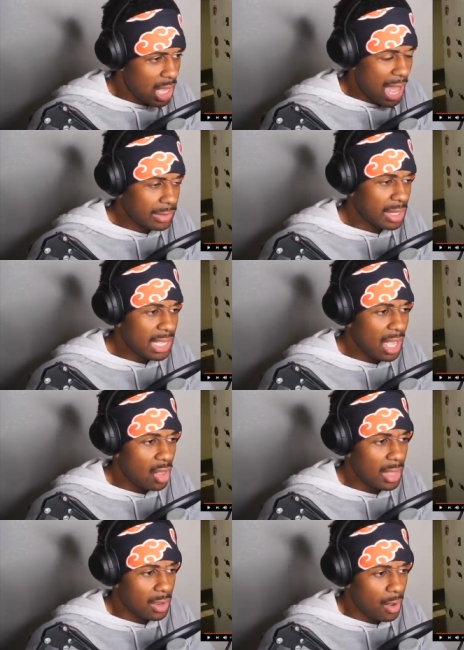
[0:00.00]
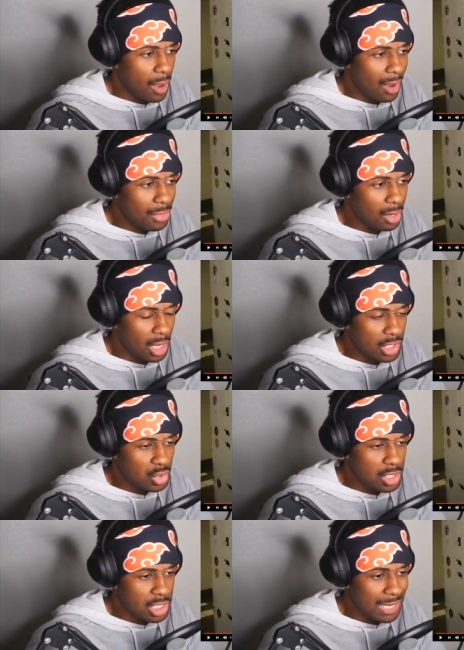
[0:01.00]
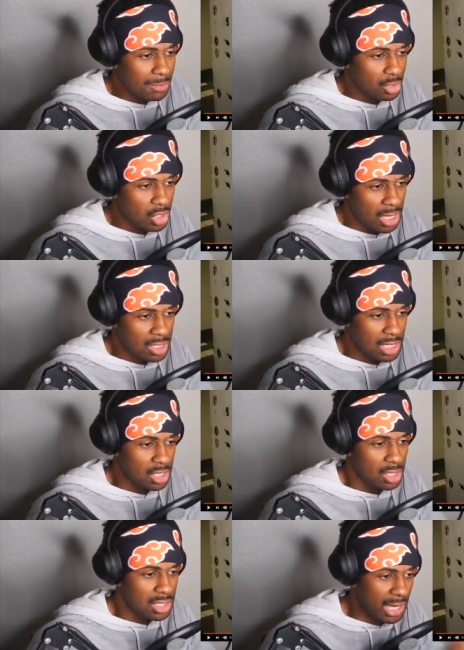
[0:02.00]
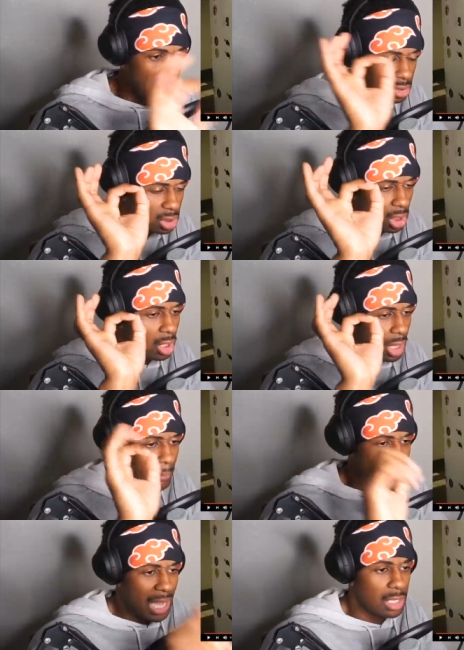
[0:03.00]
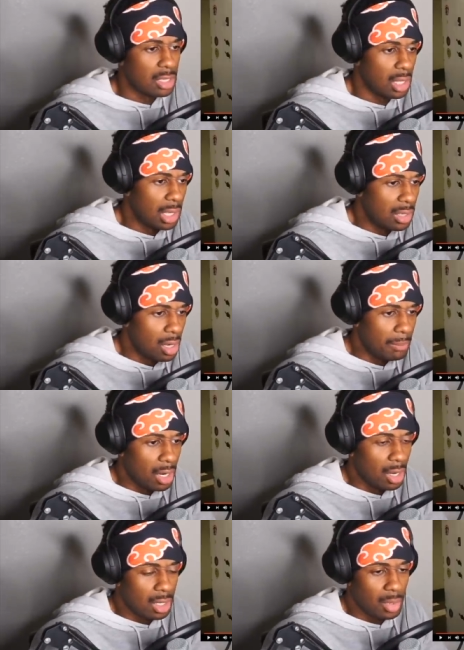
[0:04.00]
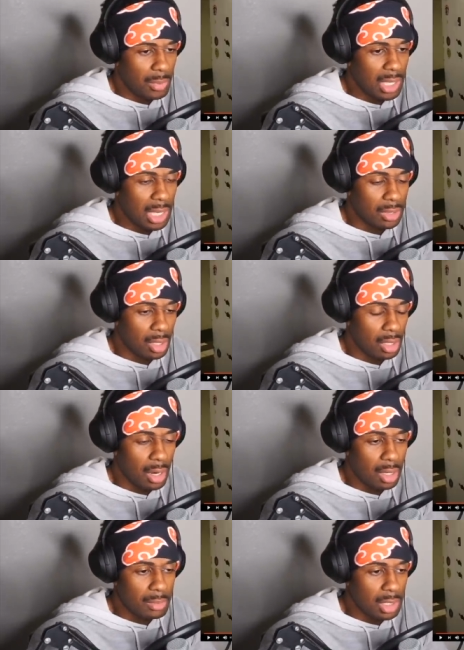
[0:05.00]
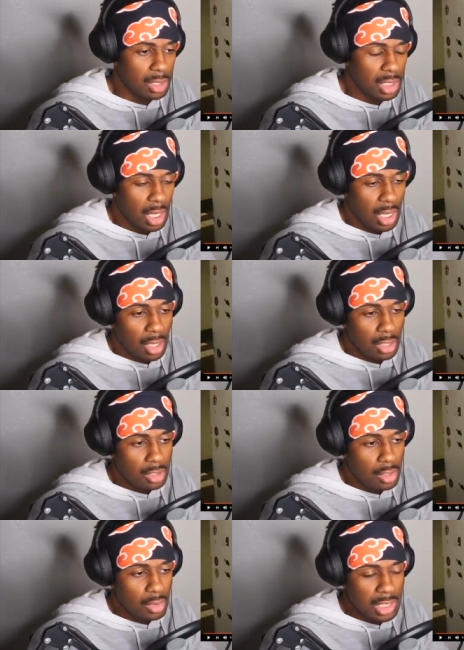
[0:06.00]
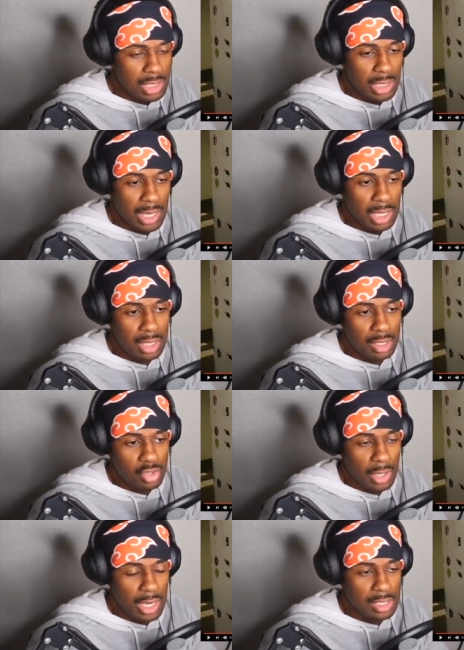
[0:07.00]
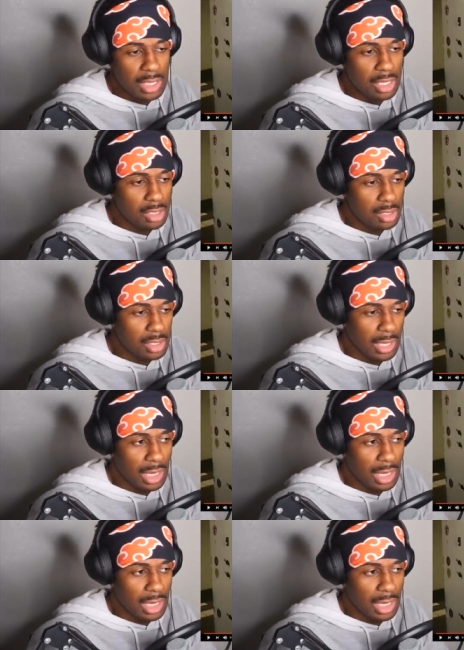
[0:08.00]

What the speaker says: I like how, like, other countries keep their train stations like immaculate. In America, we got the garbage, dookie slinging train stations like